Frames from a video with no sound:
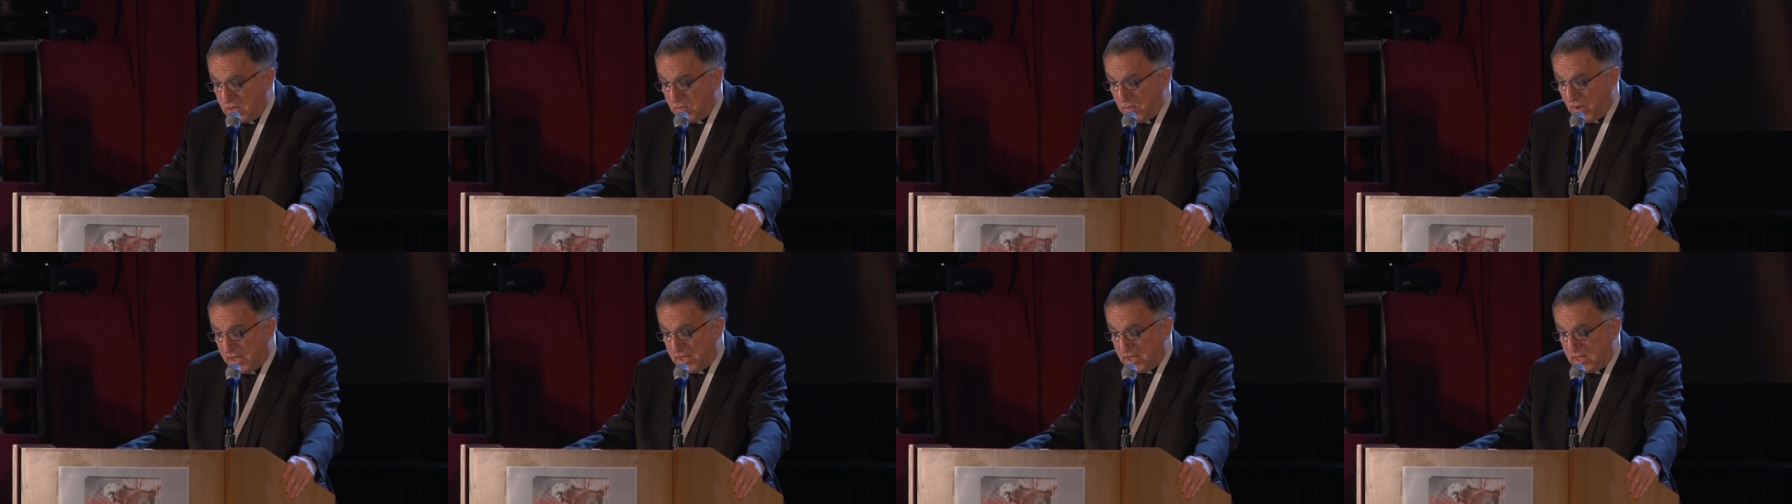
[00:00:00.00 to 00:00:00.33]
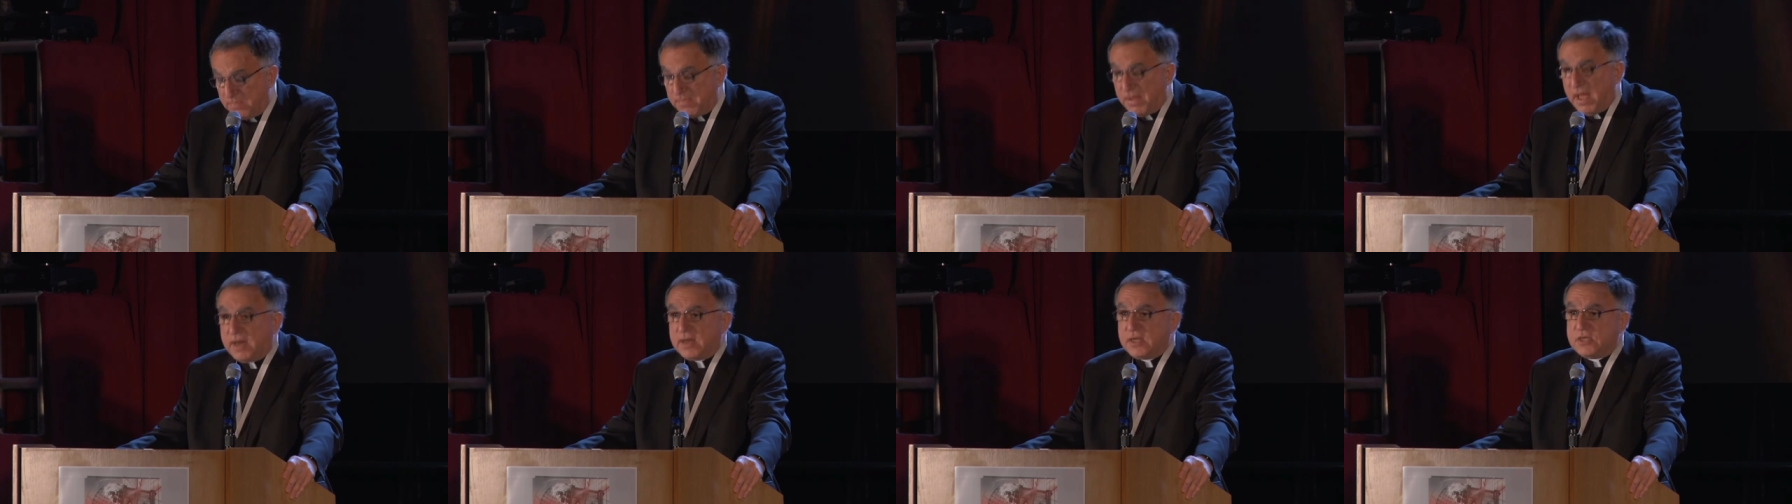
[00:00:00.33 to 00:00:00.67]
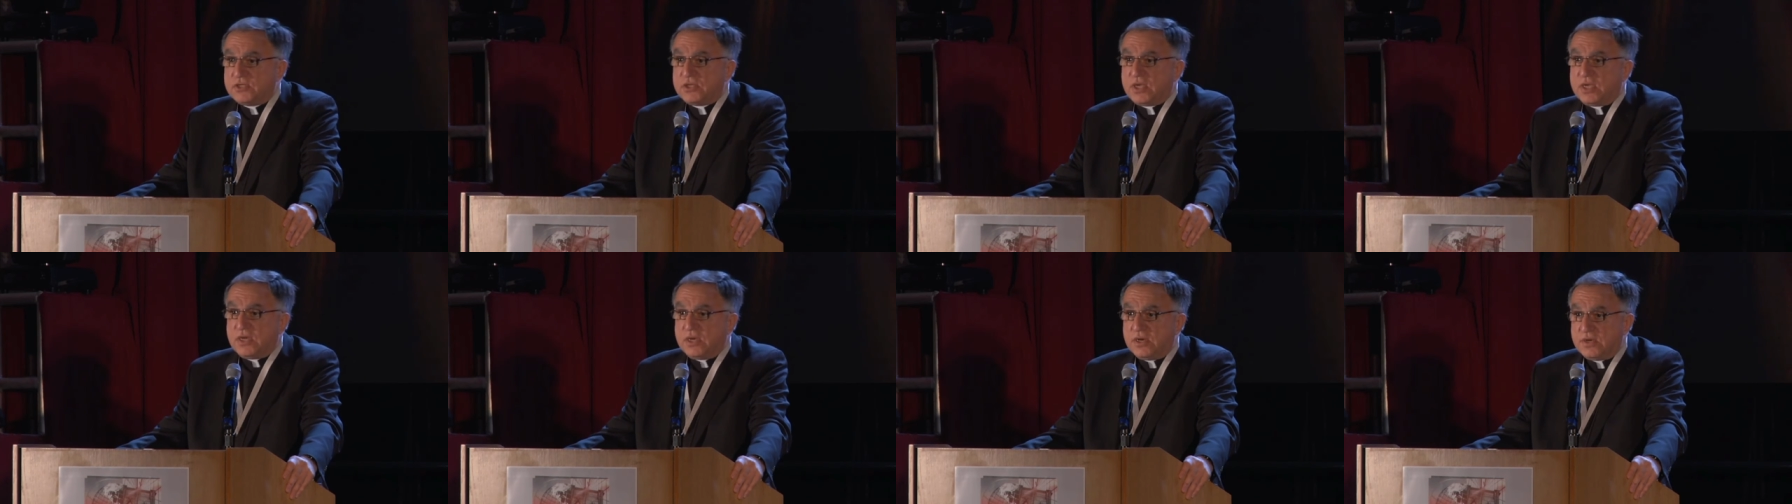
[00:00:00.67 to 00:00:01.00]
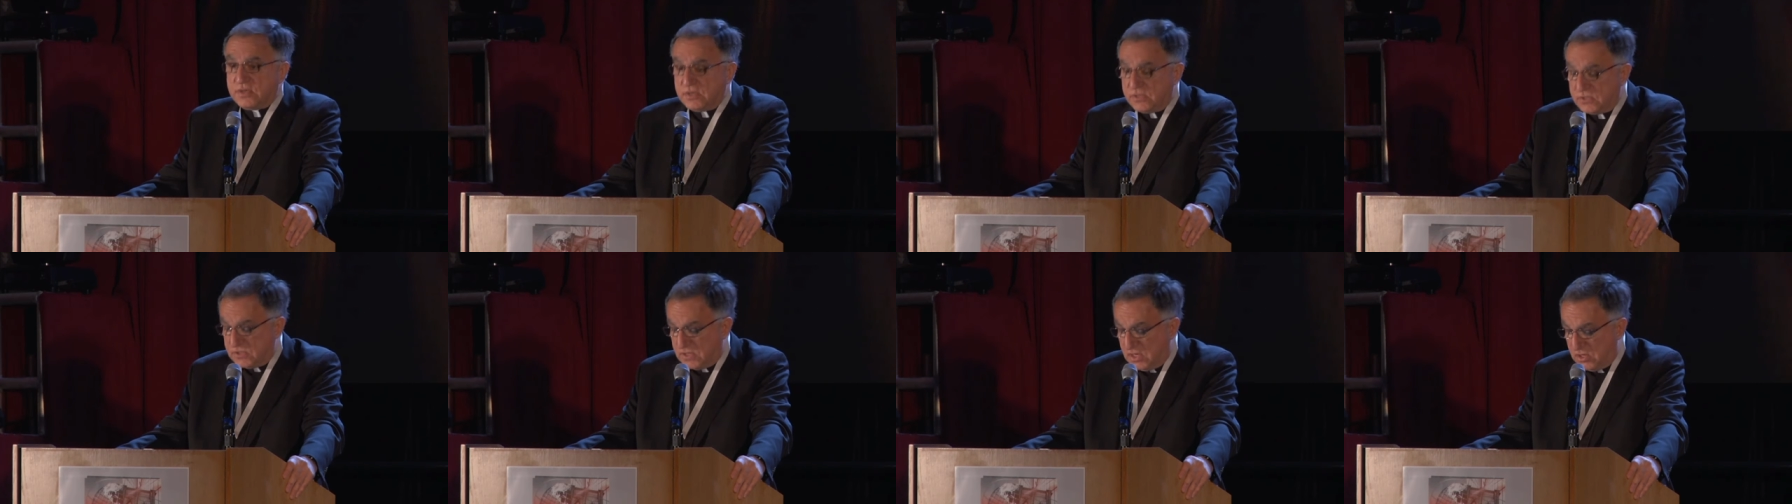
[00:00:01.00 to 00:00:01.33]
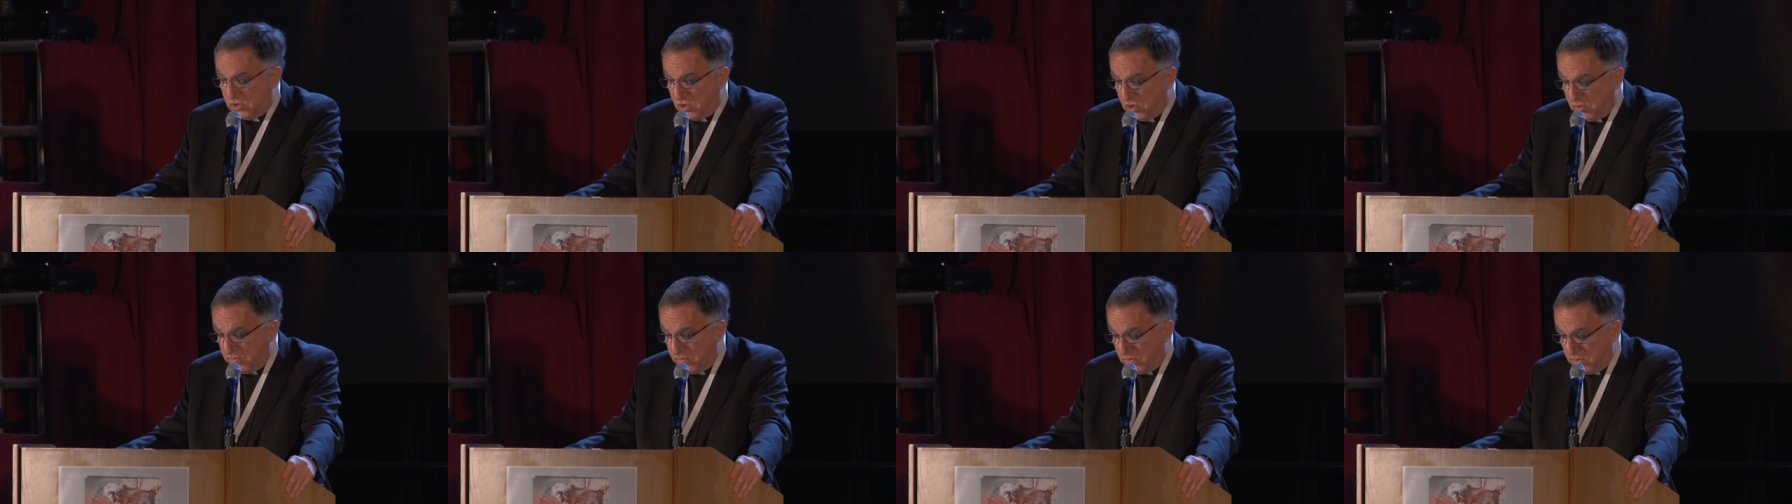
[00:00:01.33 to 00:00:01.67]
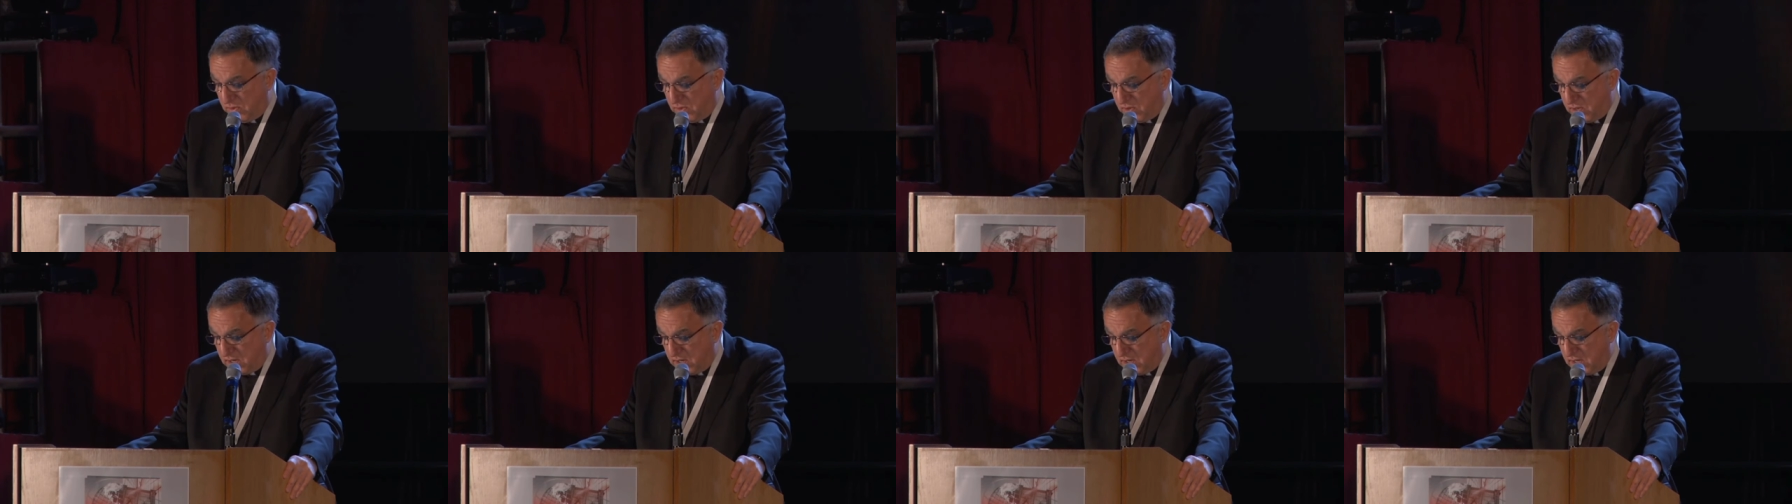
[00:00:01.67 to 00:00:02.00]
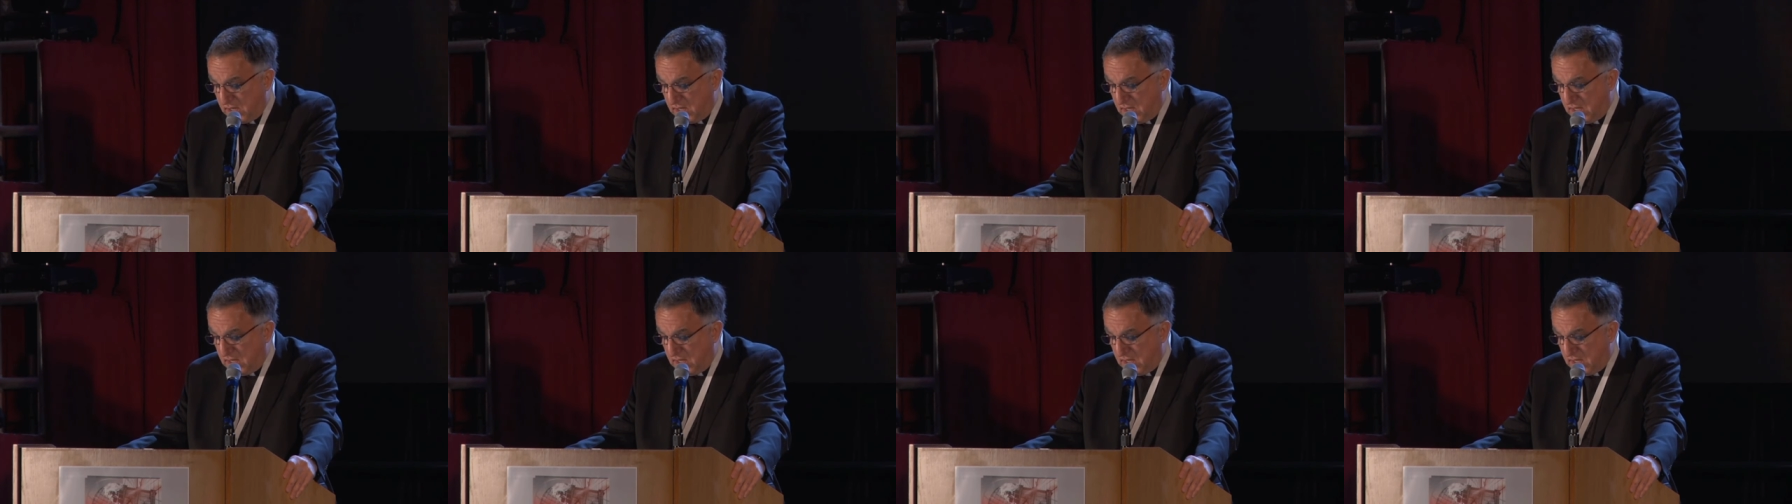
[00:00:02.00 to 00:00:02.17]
while admonishing her to sin no more.